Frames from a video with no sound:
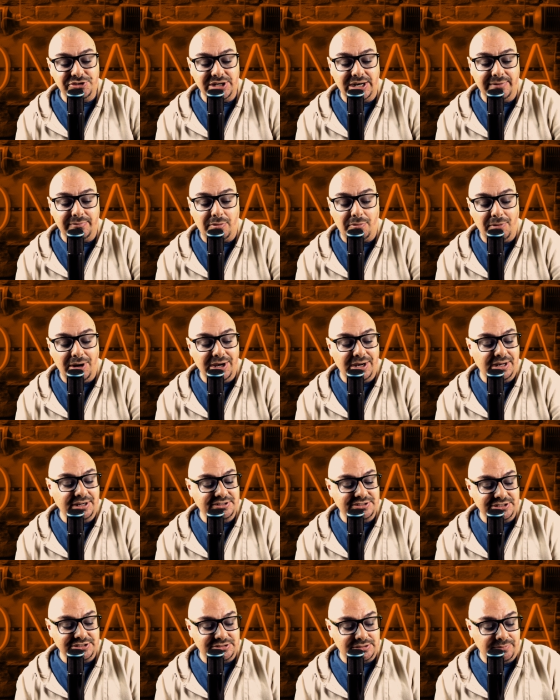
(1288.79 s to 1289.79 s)
should have a
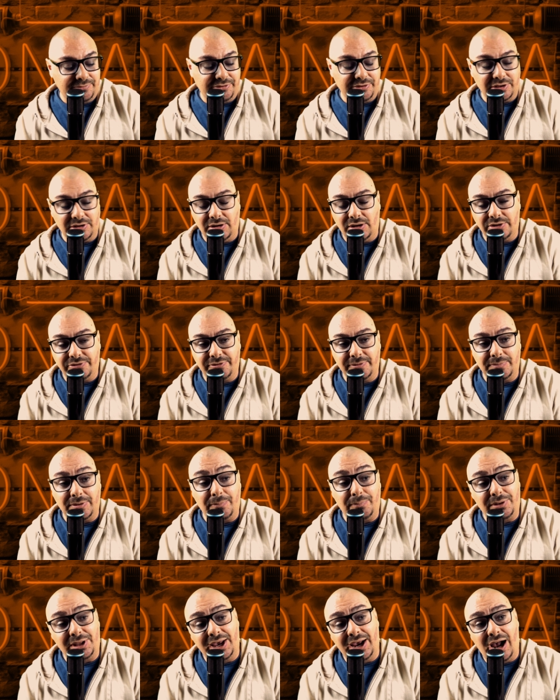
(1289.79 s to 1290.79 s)
ranking system for the college
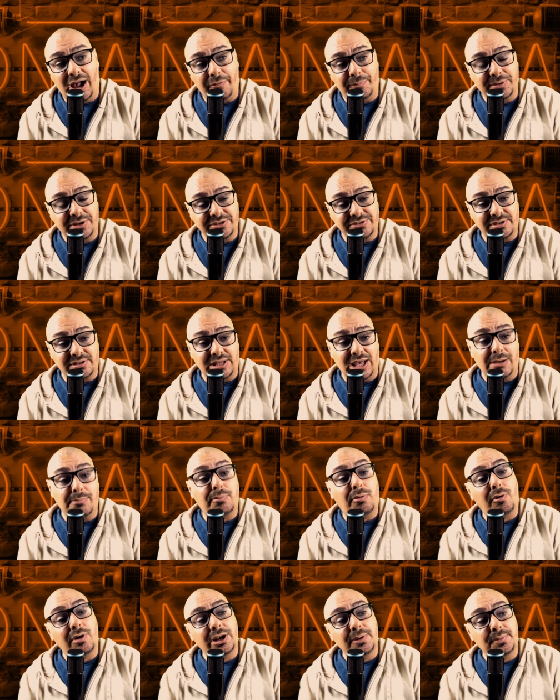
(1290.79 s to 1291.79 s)
football playoff because at that
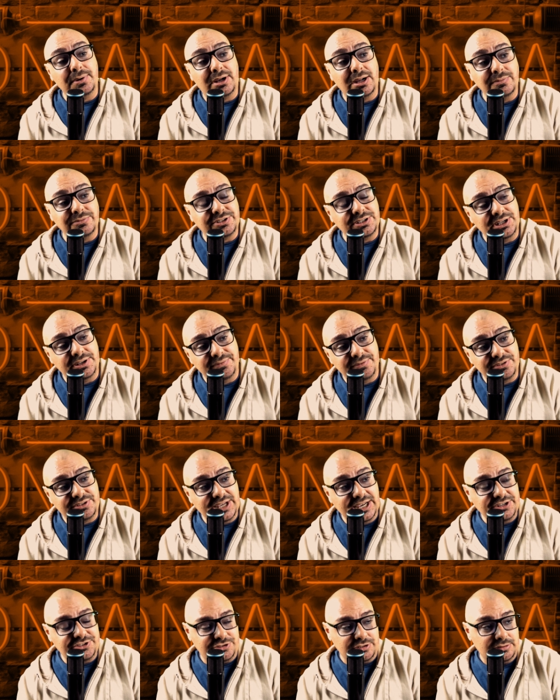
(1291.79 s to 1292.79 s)
point it becomes an
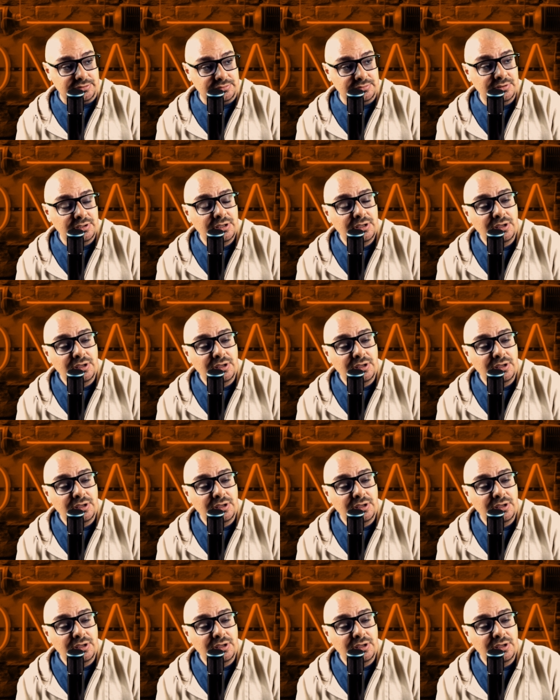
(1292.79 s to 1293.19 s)
invitational.